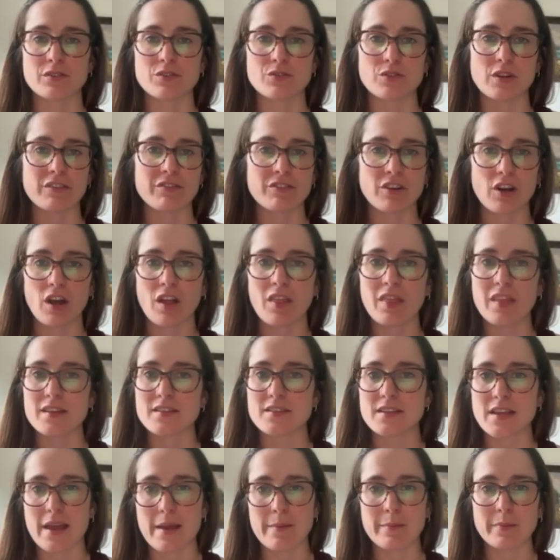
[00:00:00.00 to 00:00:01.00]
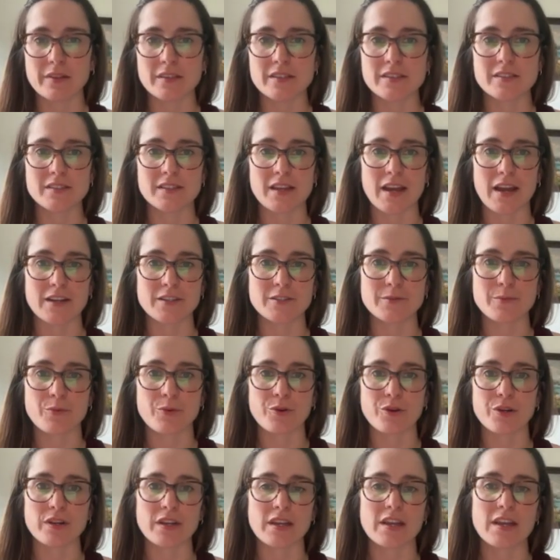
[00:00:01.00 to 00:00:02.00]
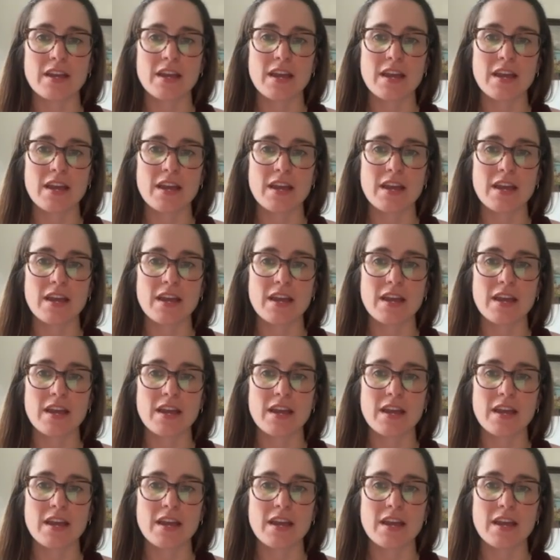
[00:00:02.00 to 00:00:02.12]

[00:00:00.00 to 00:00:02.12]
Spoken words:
So I've called this Emily's dashboard.